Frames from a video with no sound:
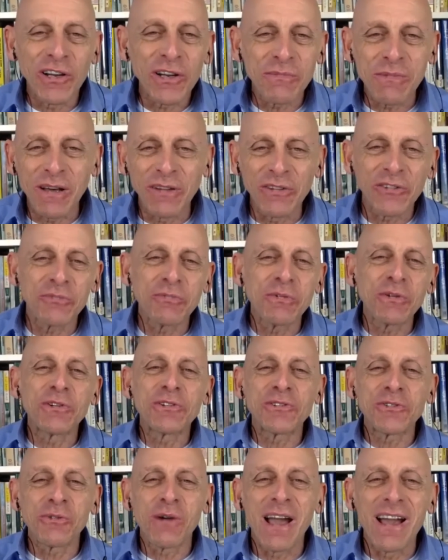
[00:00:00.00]
about
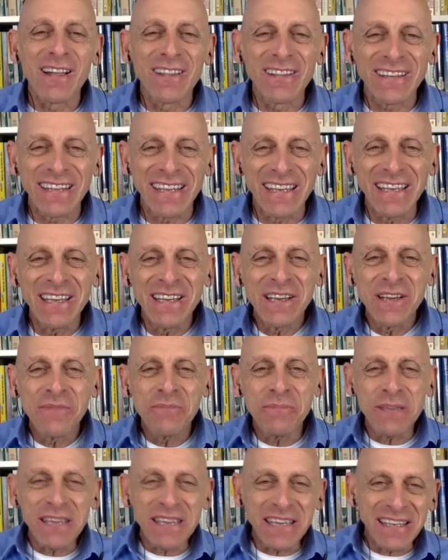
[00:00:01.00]
spirituality
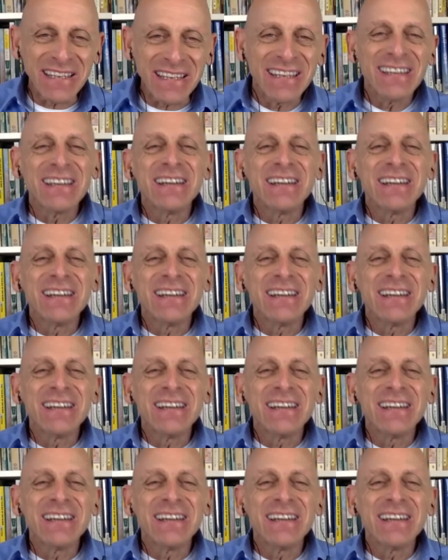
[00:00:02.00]
being